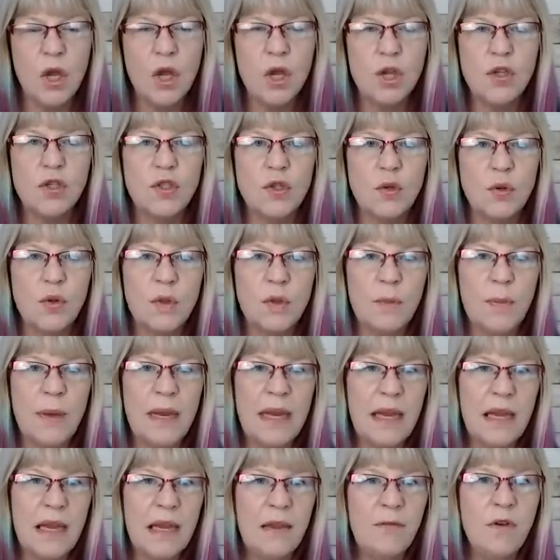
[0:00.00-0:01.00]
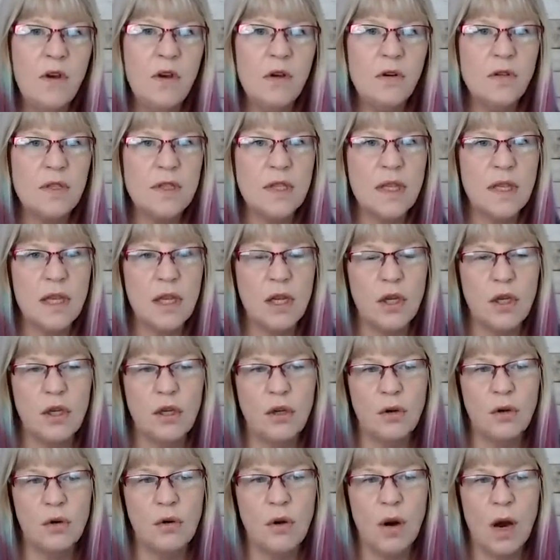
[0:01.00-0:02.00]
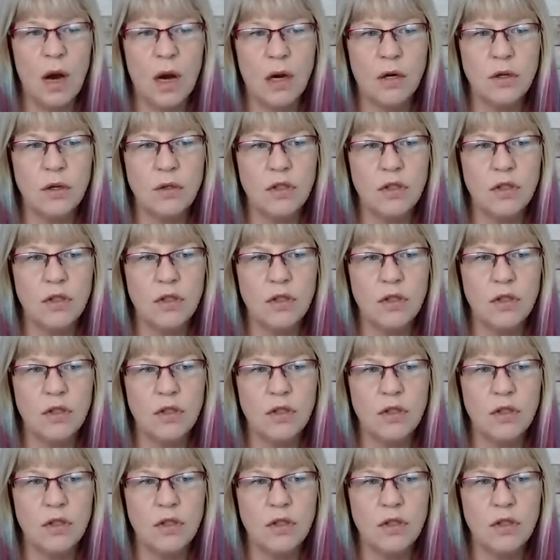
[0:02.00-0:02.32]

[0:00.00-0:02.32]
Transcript: So the behaviors that you are